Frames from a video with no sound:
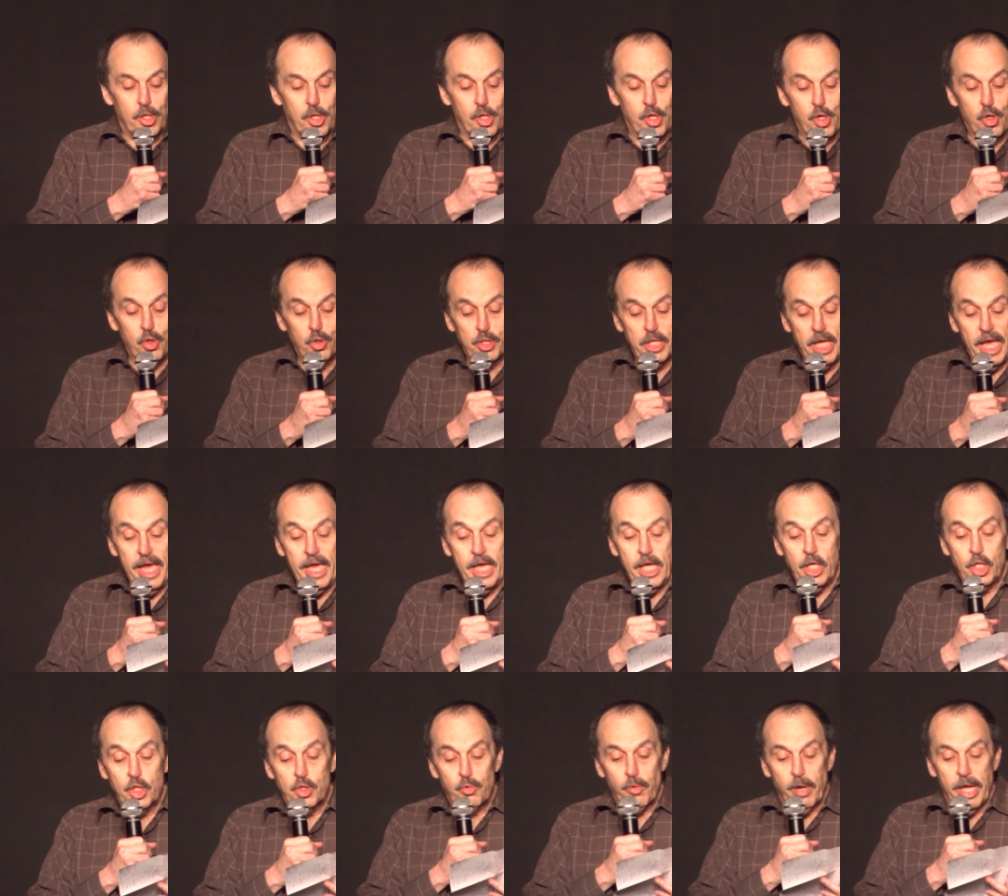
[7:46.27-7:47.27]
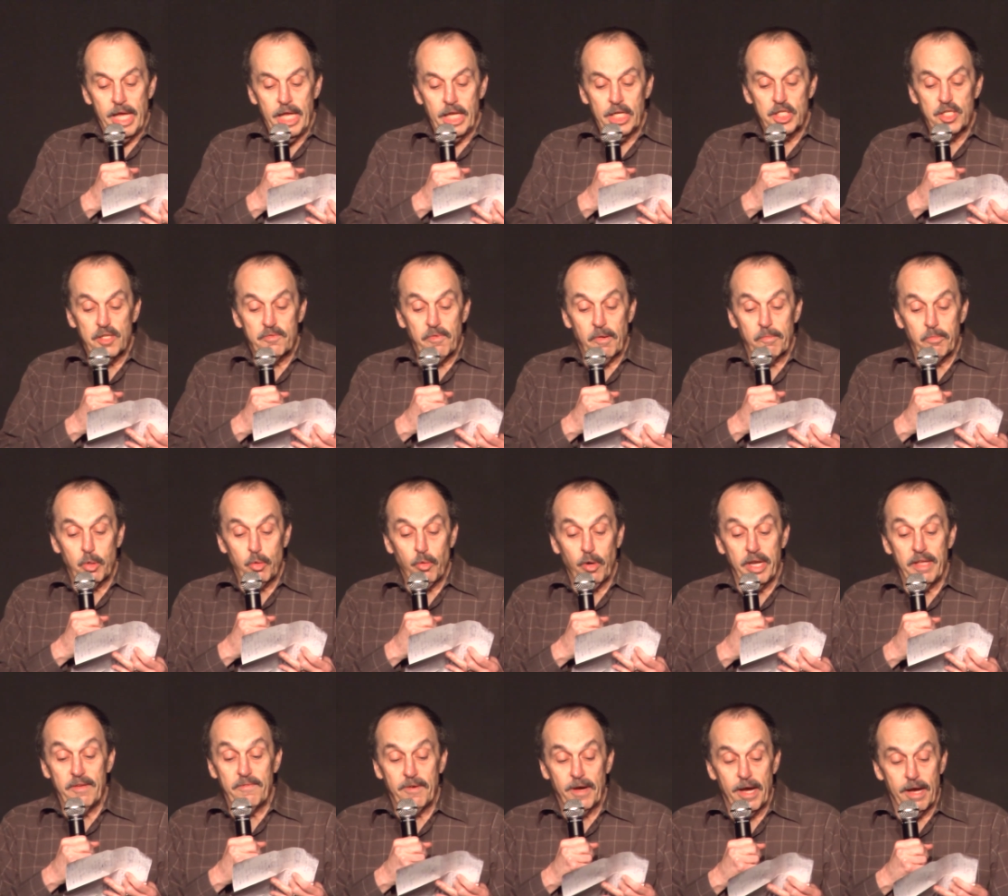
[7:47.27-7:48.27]
whose age ranged from
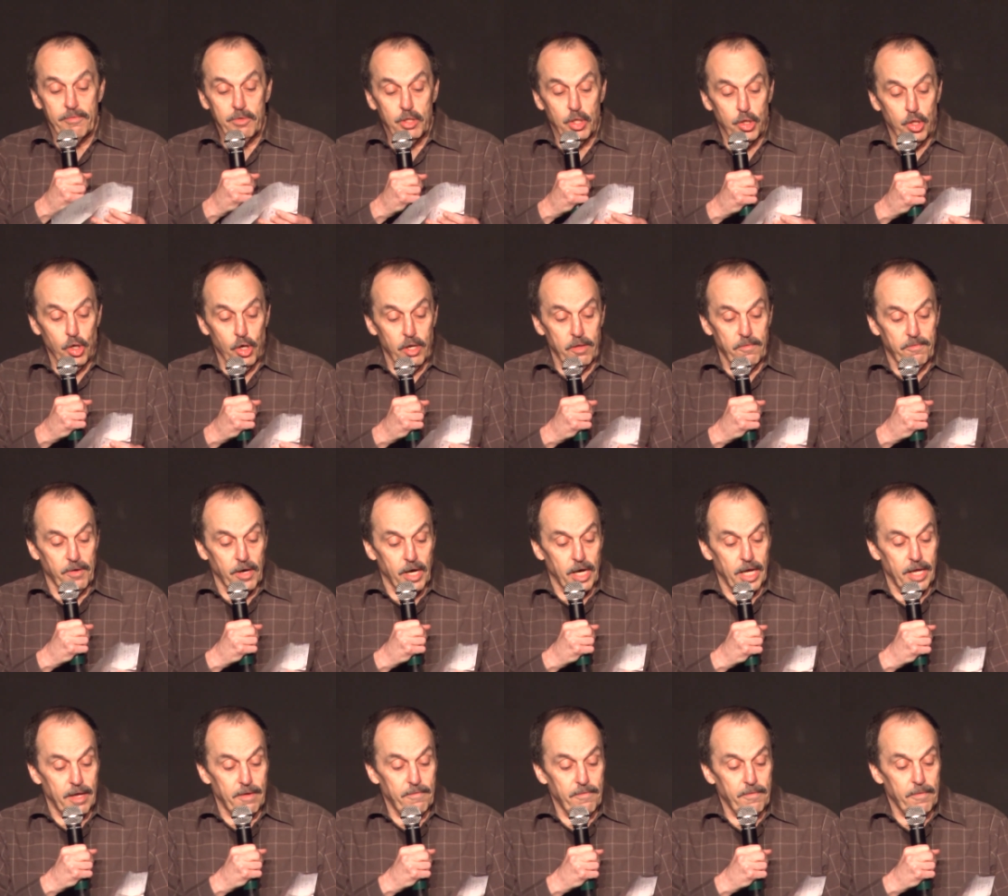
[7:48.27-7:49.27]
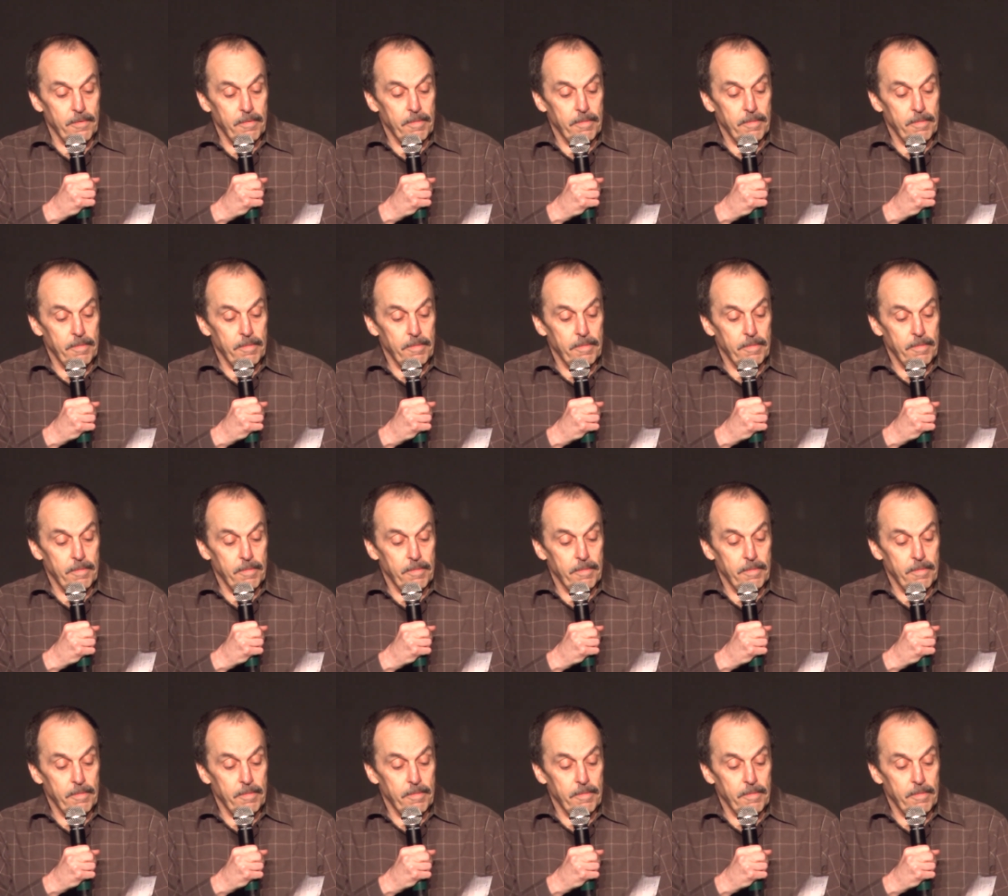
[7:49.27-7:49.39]
25 to 35.